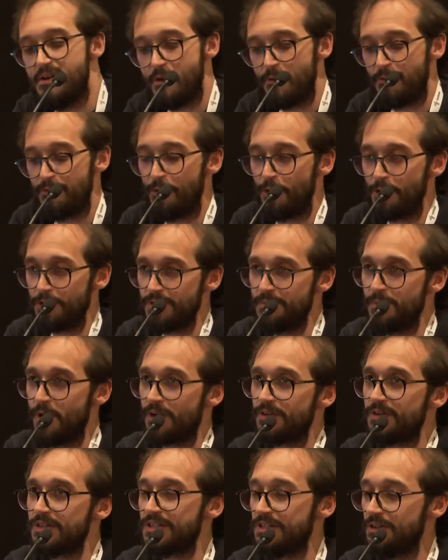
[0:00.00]
for
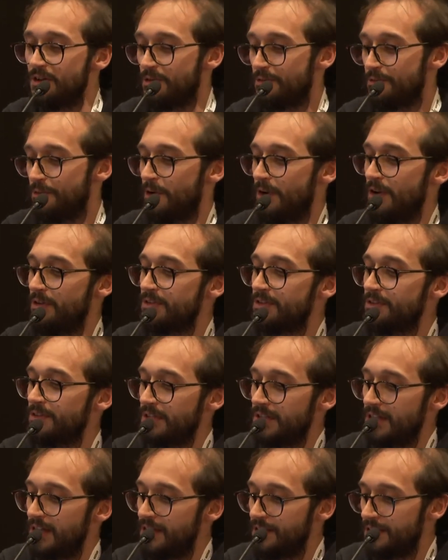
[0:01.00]
democracy or for
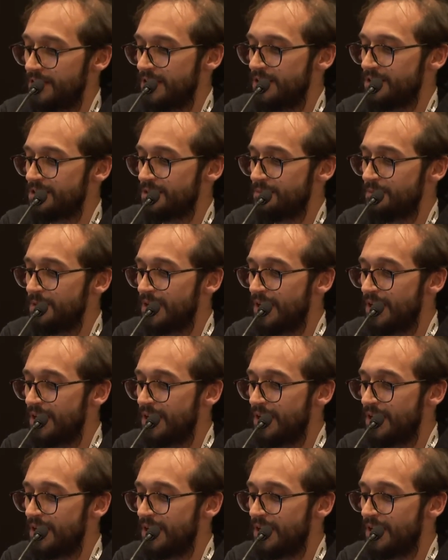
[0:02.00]
authoritarianism,